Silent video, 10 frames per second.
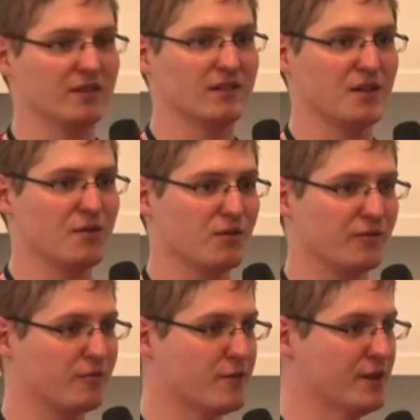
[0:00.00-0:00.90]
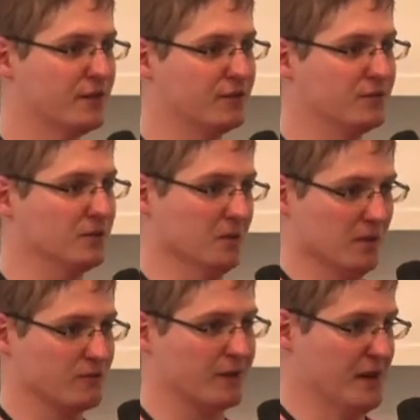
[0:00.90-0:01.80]
uh, you're free to
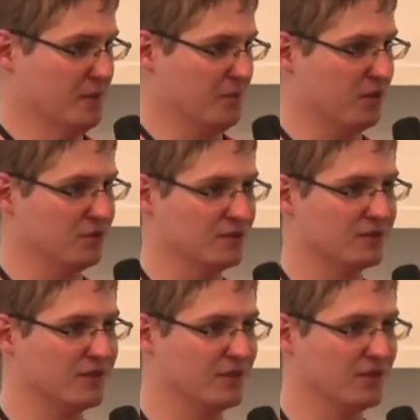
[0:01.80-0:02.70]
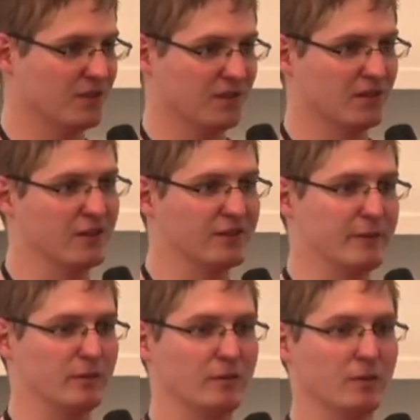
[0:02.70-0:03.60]
write a post on the uh,
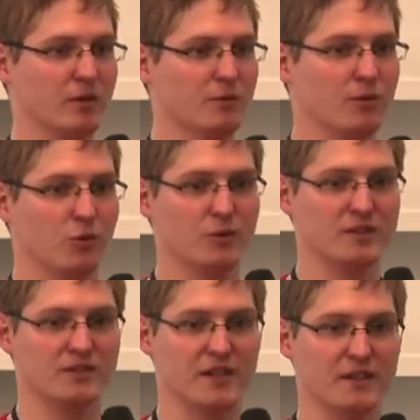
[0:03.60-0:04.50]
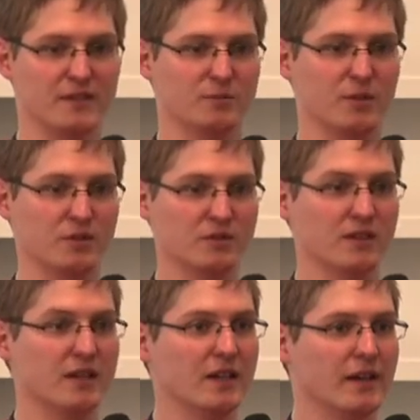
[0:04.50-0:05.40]
type level blog. We always take as posts
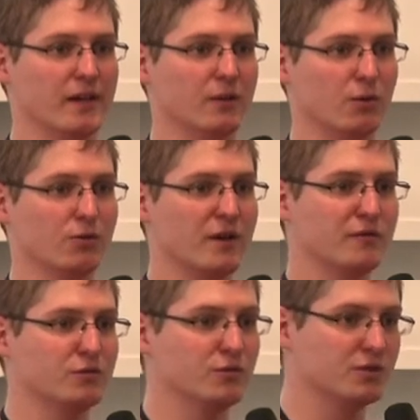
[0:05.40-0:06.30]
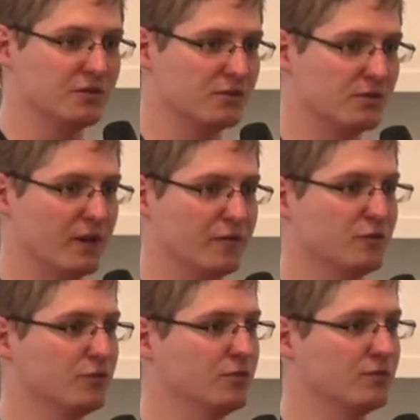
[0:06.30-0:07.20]
and all you have to do is you have to
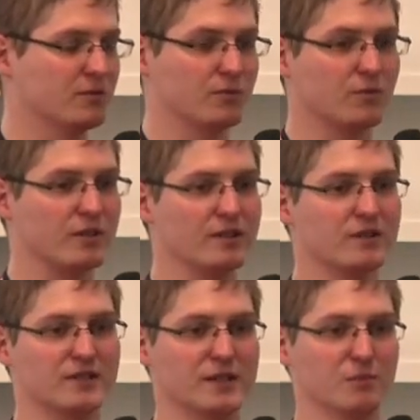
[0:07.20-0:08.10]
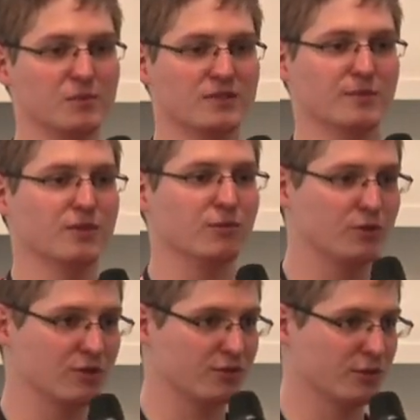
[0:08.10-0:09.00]
do send me something
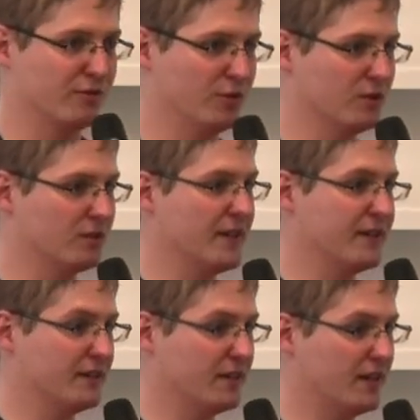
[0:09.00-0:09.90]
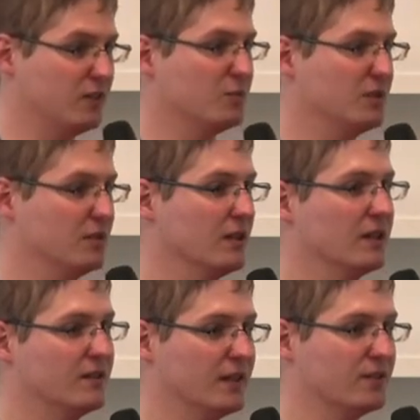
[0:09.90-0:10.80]
which sort of looks like it has been
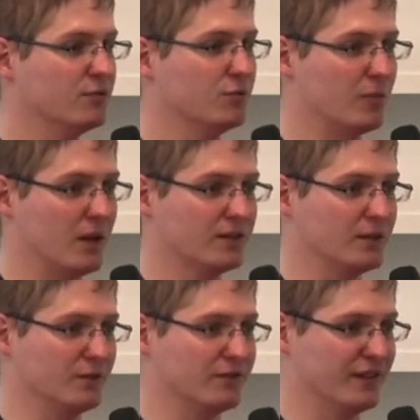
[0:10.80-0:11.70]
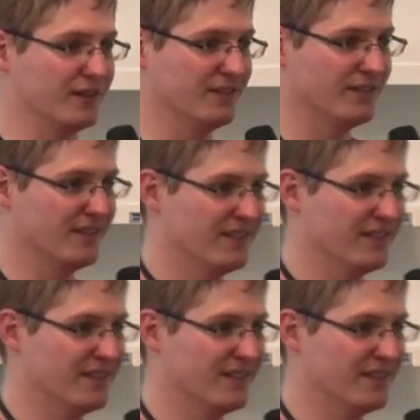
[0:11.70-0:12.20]
next to a markdown file